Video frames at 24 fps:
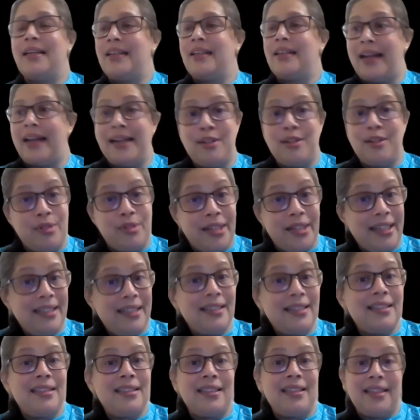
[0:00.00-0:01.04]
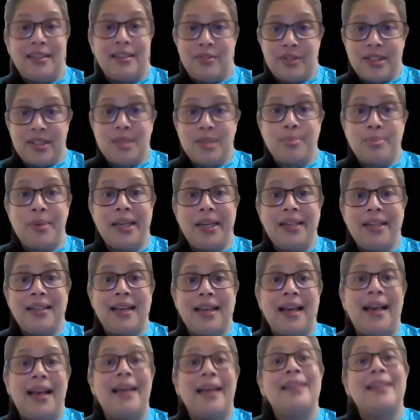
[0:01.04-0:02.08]
right to dignity and respect,
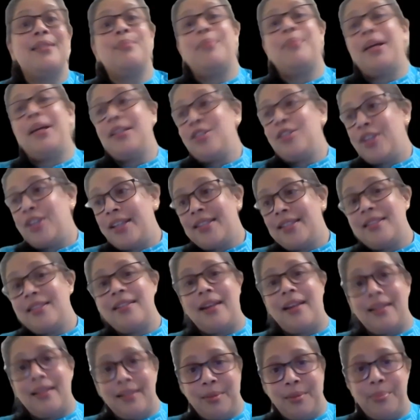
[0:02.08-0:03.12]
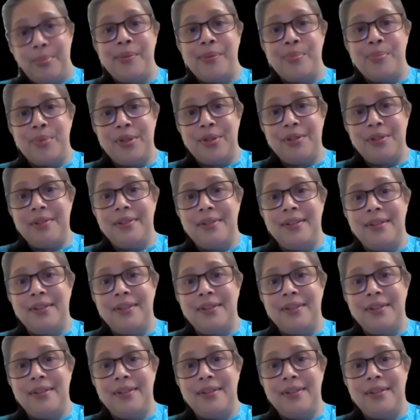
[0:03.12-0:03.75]
as much as the other people,